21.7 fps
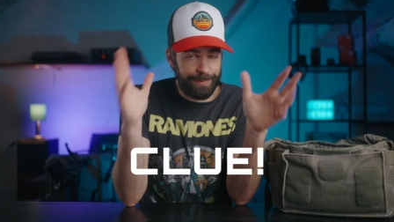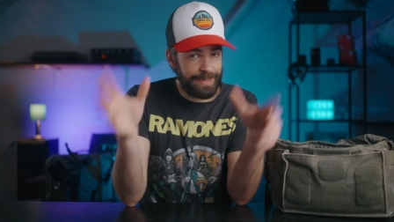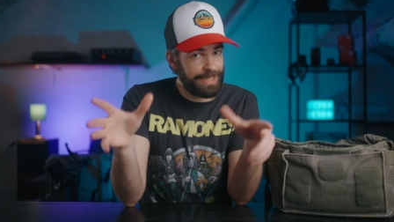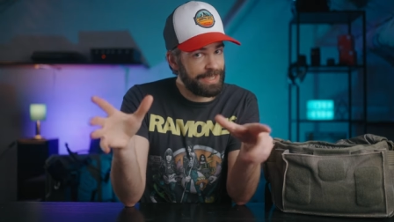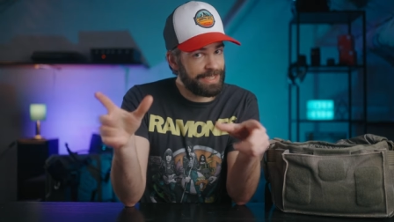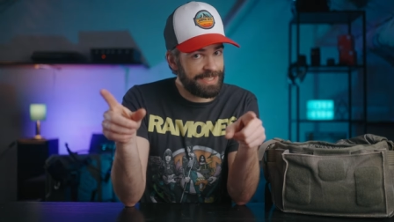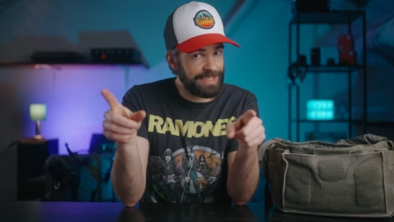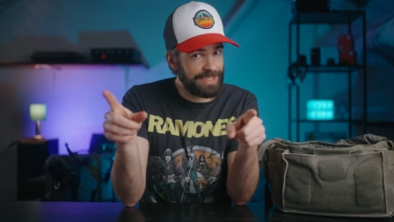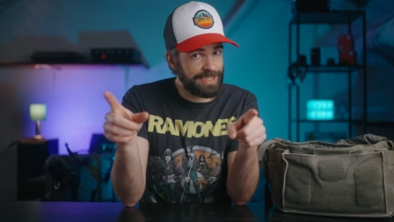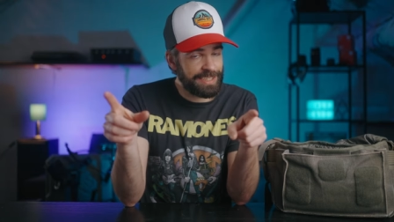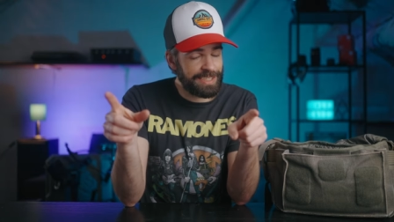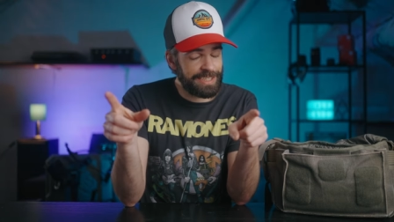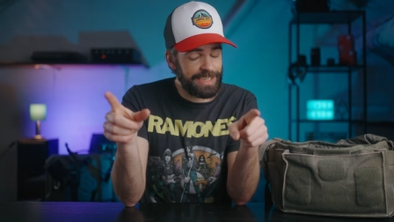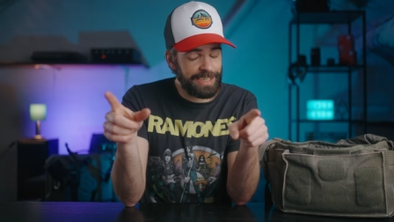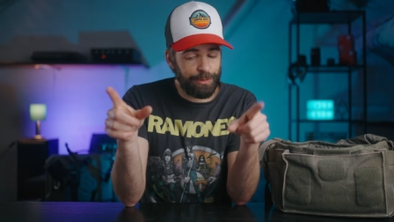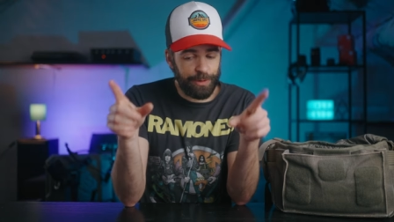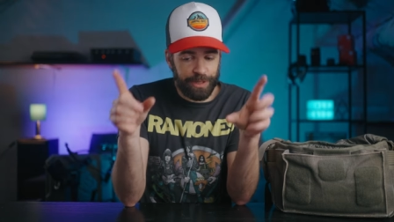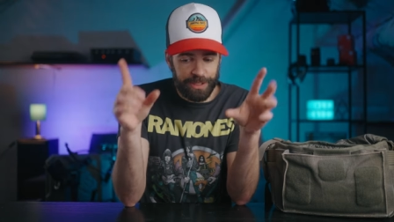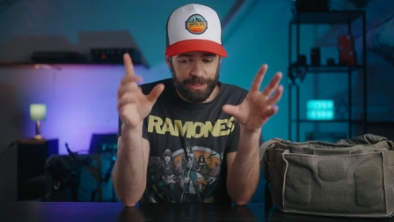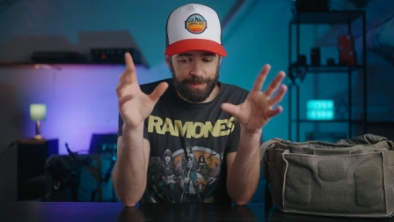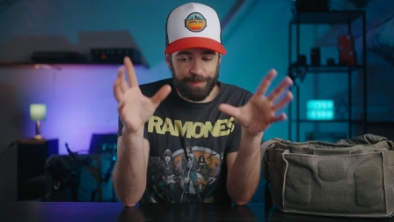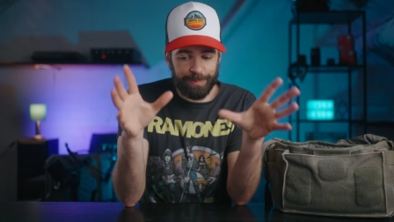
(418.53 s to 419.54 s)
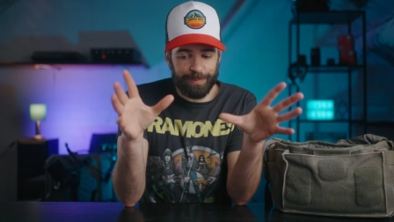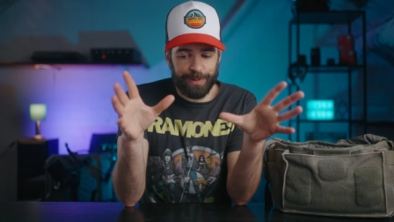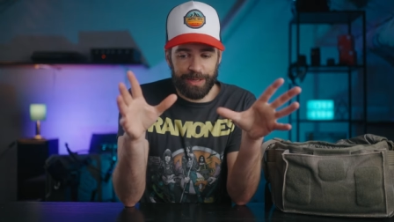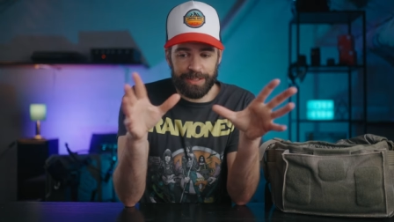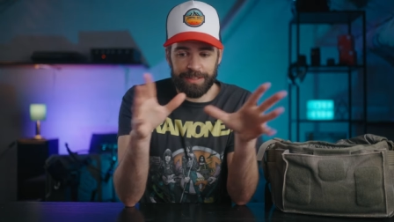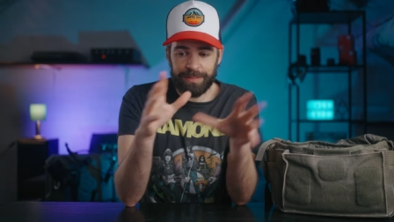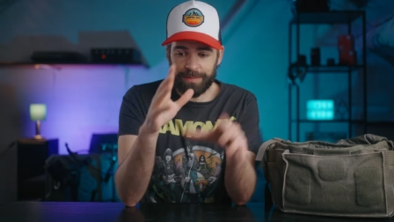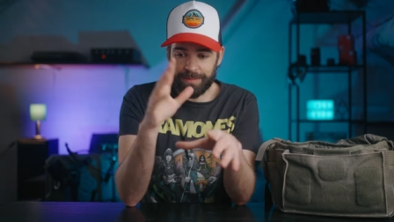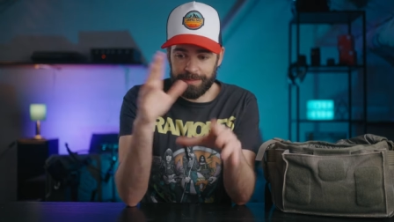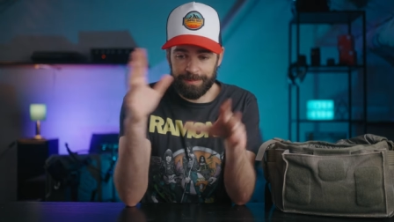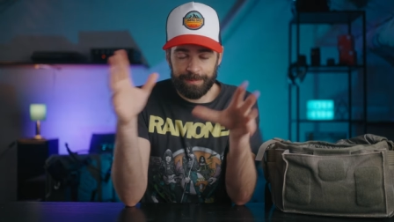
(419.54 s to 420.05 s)
It's still a secret,
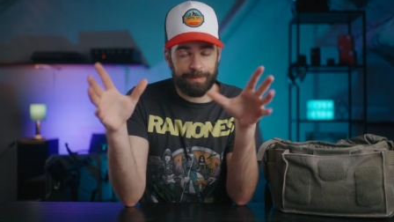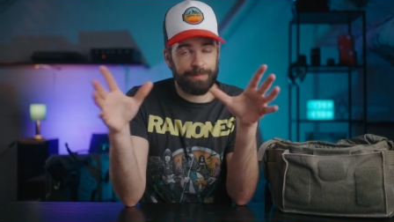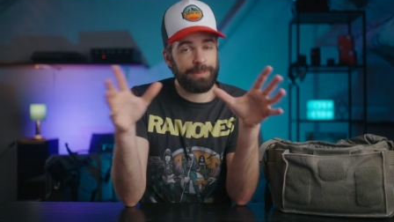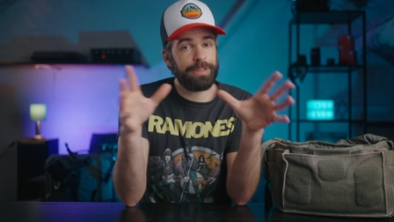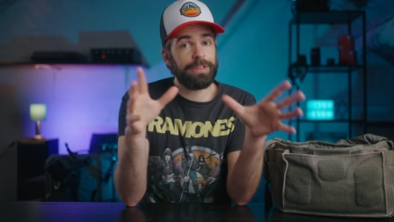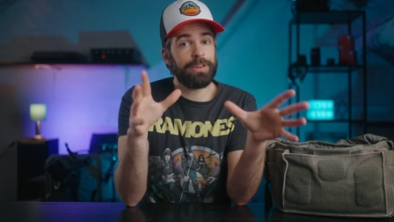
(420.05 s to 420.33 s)
but you